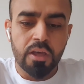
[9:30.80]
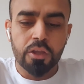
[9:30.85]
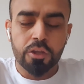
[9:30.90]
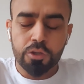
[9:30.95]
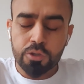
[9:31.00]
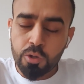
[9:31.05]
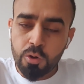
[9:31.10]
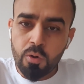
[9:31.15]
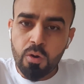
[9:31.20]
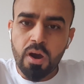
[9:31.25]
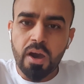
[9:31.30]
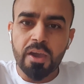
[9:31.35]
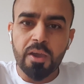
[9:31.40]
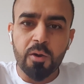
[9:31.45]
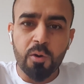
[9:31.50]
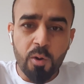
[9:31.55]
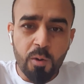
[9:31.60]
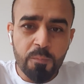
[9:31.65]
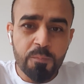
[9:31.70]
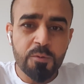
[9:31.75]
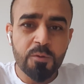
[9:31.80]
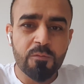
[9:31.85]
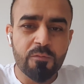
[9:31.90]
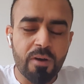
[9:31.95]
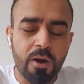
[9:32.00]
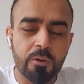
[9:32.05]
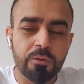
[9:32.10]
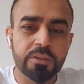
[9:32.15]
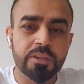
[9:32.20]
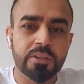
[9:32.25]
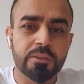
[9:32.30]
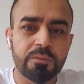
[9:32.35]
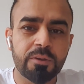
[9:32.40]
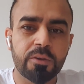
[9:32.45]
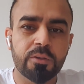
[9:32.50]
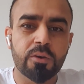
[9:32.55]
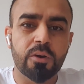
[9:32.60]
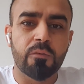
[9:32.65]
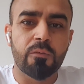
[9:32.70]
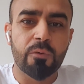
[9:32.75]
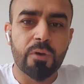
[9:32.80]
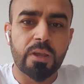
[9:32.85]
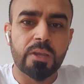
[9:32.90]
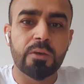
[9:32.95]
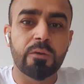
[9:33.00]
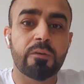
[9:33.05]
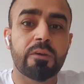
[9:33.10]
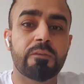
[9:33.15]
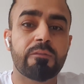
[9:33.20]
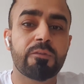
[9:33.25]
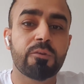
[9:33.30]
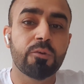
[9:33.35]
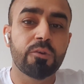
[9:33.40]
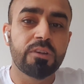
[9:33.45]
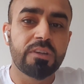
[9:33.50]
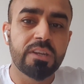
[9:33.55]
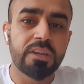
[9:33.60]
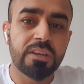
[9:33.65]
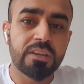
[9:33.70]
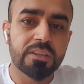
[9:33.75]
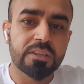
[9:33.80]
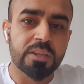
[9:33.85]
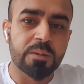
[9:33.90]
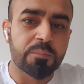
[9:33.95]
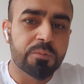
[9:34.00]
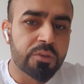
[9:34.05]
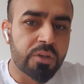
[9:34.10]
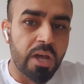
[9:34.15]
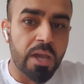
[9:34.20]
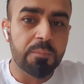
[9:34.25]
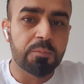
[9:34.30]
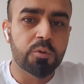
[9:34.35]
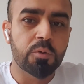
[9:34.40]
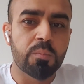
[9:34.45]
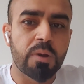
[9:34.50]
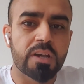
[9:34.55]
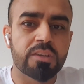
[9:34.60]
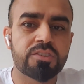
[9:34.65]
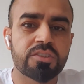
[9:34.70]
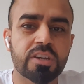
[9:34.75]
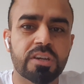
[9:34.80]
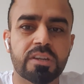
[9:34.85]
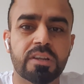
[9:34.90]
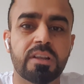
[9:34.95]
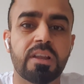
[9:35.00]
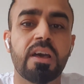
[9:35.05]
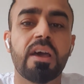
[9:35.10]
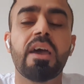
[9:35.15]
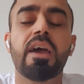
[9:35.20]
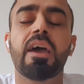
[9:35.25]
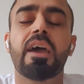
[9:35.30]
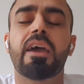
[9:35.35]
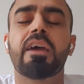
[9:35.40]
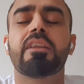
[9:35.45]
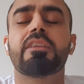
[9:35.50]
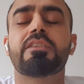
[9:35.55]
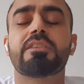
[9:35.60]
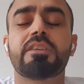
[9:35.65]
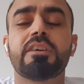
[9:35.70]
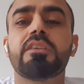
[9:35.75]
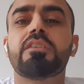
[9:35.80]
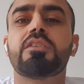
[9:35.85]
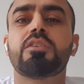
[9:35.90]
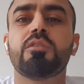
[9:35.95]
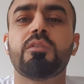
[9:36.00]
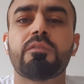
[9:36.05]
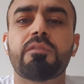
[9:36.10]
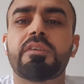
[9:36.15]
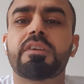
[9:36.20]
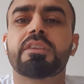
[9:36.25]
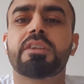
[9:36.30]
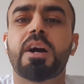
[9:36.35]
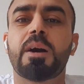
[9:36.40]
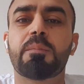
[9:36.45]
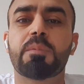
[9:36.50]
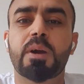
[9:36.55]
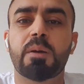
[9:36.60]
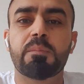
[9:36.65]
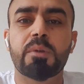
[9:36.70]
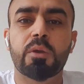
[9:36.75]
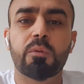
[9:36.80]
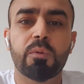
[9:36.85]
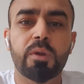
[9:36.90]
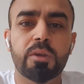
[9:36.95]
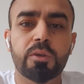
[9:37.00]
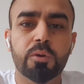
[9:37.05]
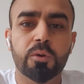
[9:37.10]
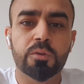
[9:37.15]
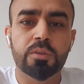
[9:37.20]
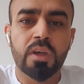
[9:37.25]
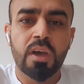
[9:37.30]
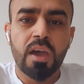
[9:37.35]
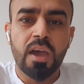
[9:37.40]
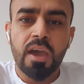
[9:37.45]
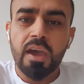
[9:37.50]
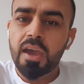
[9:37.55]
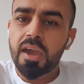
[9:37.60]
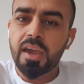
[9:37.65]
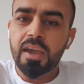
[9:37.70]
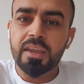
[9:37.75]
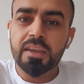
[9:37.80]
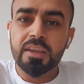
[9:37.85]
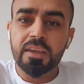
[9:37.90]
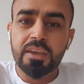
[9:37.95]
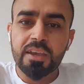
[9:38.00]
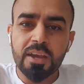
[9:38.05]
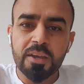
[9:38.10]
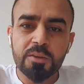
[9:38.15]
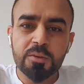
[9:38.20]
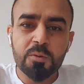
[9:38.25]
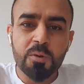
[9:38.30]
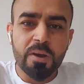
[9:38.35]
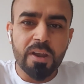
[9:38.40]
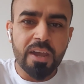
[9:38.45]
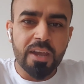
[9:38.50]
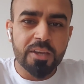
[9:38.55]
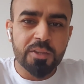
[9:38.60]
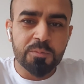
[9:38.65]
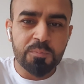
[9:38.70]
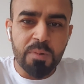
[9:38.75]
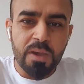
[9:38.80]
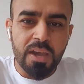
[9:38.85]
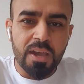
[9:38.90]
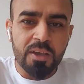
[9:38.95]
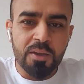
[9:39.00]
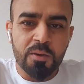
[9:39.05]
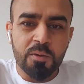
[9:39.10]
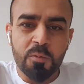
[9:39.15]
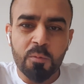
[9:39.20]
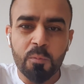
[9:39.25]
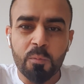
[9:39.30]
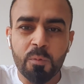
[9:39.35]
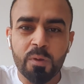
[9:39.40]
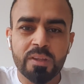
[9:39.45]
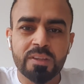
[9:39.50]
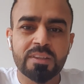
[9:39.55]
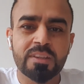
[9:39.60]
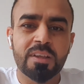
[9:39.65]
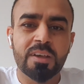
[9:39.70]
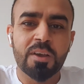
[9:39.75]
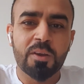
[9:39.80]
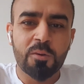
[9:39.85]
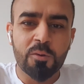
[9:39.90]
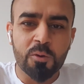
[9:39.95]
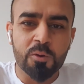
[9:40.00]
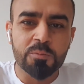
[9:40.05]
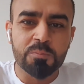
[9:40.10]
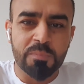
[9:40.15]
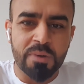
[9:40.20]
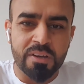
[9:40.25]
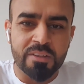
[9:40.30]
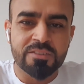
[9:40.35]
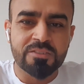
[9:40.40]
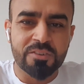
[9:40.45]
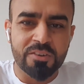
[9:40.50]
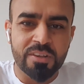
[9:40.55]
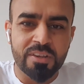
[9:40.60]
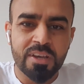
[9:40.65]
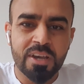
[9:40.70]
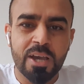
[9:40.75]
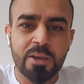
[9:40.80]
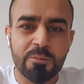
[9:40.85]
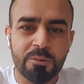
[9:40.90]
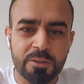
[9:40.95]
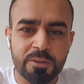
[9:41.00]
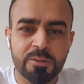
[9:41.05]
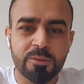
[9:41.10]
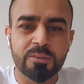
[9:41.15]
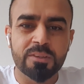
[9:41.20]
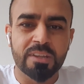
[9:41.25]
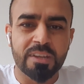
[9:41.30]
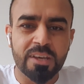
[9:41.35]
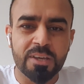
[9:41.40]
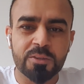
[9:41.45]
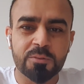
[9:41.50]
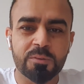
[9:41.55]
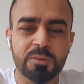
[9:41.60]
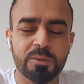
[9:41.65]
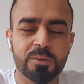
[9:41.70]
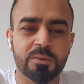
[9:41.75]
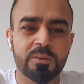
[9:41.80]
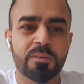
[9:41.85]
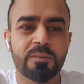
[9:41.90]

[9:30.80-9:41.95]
So I hope you found this video of value. If you did, subscribe to my channel and stay tuned for the upcoming videos, and get your ex back with Growth Mastery. I will see you in the next video.